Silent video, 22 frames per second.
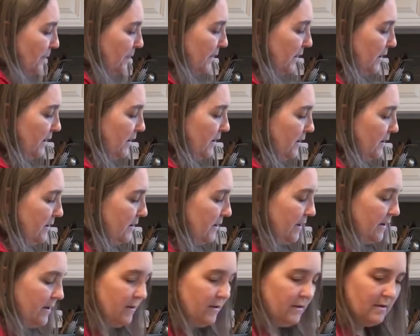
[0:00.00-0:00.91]
Okay,
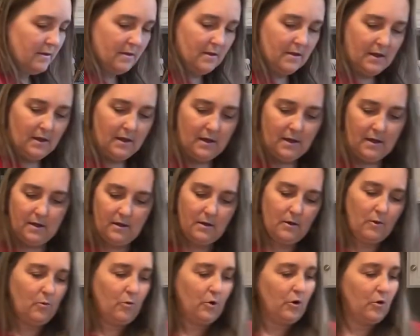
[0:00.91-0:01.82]
and
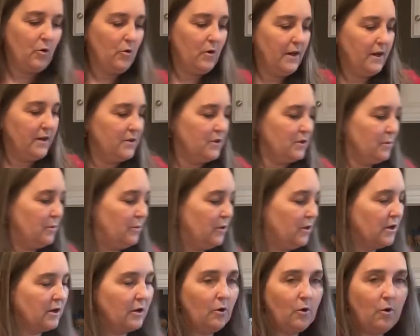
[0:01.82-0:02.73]
then we're going to
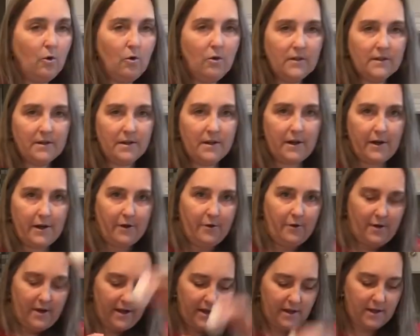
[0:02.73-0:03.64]
put a whole
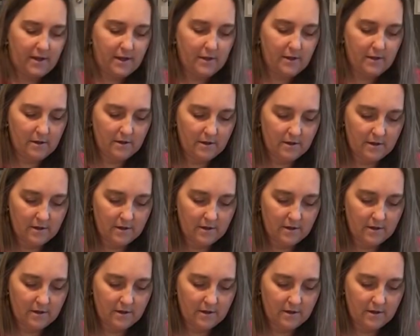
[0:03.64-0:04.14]
entire egg